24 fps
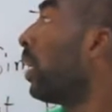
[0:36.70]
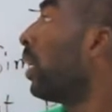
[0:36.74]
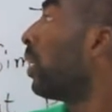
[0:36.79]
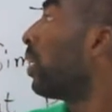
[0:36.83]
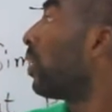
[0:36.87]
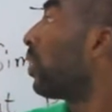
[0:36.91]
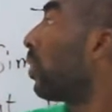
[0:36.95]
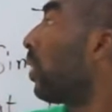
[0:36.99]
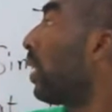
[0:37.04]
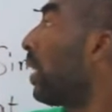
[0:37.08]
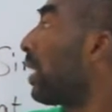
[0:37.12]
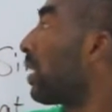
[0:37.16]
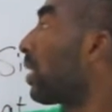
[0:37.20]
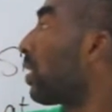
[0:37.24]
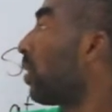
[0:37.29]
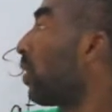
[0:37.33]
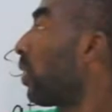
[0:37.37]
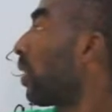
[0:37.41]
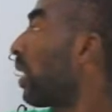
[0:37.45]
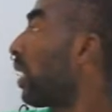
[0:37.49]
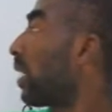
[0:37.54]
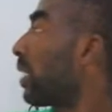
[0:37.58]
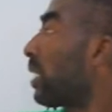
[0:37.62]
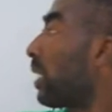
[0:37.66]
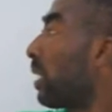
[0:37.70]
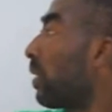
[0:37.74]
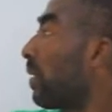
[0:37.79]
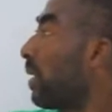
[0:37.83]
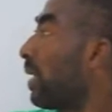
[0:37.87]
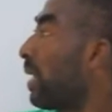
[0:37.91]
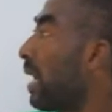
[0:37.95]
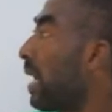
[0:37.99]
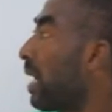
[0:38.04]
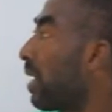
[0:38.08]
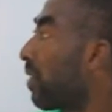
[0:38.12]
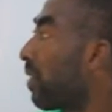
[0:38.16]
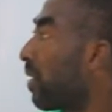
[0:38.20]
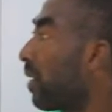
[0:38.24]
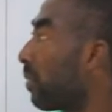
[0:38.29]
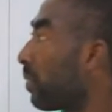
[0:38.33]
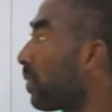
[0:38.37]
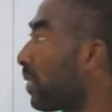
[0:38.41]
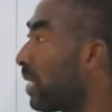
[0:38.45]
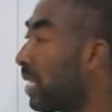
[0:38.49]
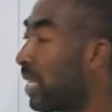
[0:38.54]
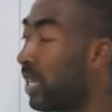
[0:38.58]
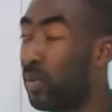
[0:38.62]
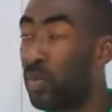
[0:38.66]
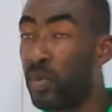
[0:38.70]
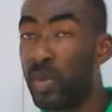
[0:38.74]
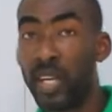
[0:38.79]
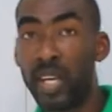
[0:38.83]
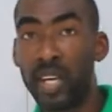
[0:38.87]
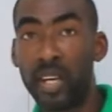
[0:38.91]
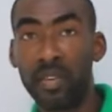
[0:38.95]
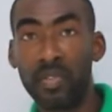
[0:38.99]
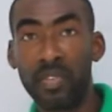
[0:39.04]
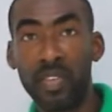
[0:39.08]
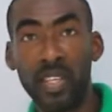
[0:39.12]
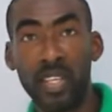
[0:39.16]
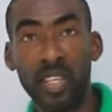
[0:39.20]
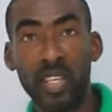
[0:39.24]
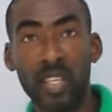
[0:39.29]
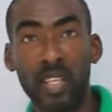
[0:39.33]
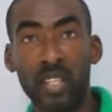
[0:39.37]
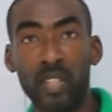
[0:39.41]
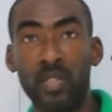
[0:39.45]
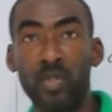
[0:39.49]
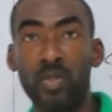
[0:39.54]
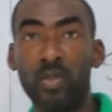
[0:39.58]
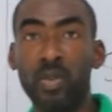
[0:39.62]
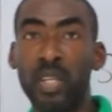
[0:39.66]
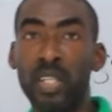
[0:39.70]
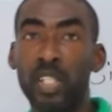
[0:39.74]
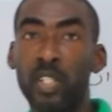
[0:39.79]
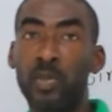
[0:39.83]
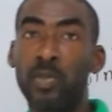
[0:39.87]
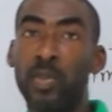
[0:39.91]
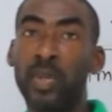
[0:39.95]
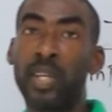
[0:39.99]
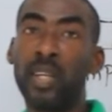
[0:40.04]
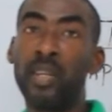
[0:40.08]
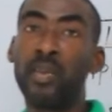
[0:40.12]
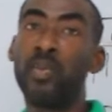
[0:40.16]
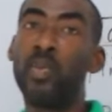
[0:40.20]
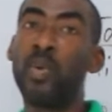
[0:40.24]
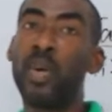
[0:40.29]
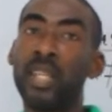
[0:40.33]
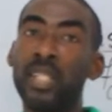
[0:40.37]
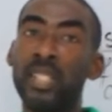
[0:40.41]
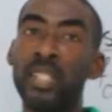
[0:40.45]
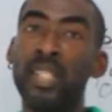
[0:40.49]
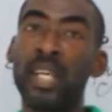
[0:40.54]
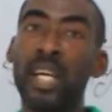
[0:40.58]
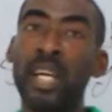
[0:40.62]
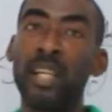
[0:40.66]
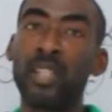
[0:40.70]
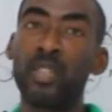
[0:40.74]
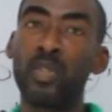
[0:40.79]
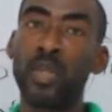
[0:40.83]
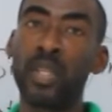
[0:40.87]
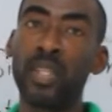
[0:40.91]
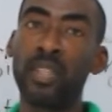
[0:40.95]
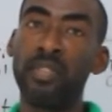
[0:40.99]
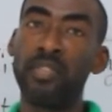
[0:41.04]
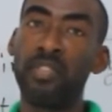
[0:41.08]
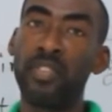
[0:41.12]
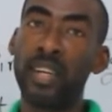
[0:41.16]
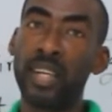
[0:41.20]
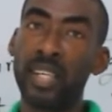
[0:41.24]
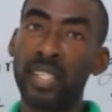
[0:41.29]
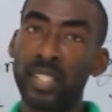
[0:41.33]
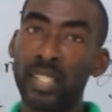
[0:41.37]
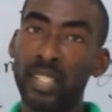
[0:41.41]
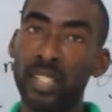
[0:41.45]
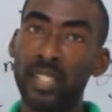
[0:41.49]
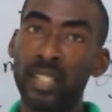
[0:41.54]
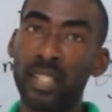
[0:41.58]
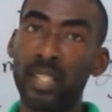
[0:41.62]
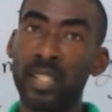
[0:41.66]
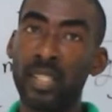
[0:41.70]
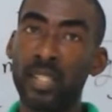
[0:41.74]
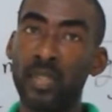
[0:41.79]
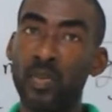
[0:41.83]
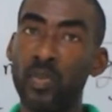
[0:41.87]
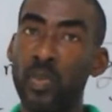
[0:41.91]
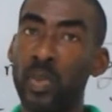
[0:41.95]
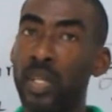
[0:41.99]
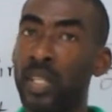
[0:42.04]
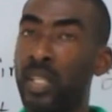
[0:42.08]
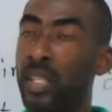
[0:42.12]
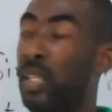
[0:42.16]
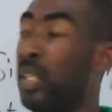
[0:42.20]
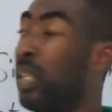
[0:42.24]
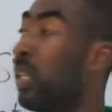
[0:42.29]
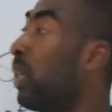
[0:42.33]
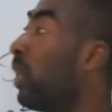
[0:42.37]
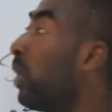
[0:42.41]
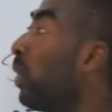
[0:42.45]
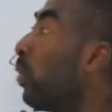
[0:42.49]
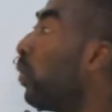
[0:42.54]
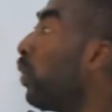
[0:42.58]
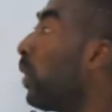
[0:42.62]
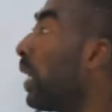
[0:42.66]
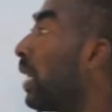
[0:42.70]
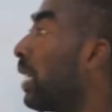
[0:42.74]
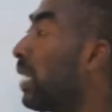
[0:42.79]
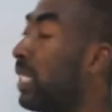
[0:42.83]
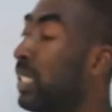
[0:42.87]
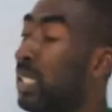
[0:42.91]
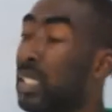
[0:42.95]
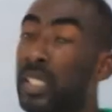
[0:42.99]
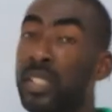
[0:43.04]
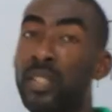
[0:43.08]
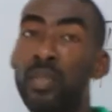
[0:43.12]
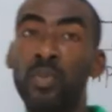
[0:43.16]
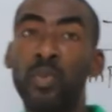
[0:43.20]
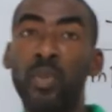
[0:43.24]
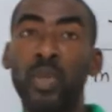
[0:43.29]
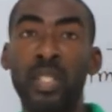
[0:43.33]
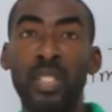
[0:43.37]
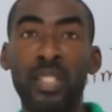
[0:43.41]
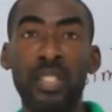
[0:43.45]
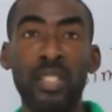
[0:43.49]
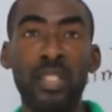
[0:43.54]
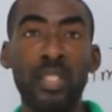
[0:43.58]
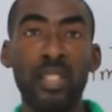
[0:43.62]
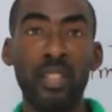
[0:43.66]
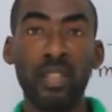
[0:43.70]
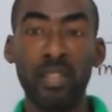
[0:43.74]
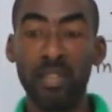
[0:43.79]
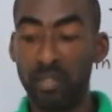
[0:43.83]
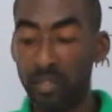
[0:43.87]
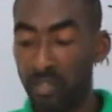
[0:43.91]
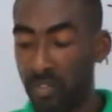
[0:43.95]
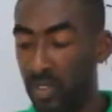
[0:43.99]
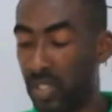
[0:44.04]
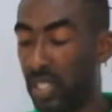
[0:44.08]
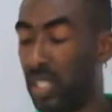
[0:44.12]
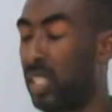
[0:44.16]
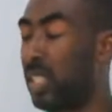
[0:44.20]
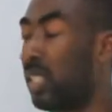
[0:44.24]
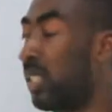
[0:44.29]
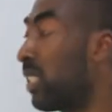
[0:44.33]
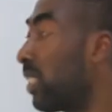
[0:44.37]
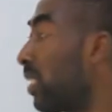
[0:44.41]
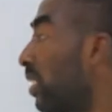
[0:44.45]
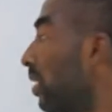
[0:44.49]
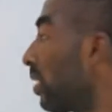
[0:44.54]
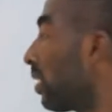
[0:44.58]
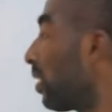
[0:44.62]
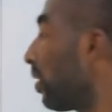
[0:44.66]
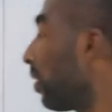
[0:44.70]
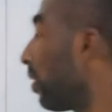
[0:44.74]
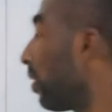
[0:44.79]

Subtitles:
So let's look at our diagrams that we have here to explain what actually fraction is when we are dealing with figures.